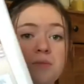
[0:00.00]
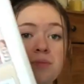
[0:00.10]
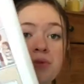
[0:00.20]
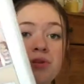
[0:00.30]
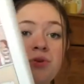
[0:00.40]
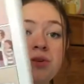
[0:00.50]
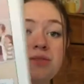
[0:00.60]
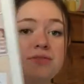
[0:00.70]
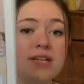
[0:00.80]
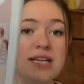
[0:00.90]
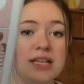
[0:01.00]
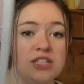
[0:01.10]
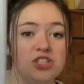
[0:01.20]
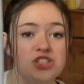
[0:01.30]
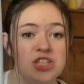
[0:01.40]
beautifully
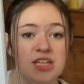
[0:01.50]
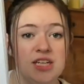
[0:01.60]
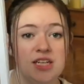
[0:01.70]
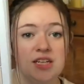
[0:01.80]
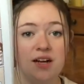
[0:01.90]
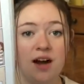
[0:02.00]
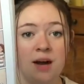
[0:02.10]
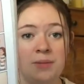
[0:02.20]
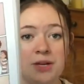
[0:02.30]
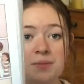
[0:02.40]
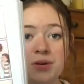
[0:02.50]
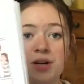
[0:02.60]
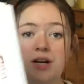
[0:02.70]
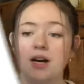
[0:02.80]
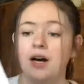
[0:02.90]
illustrated comic
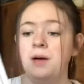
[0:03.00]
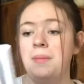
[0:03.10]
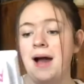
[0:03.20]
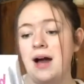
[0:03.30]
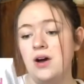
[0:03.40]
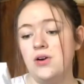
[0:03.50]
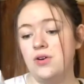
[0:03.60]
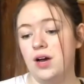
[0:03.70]
book about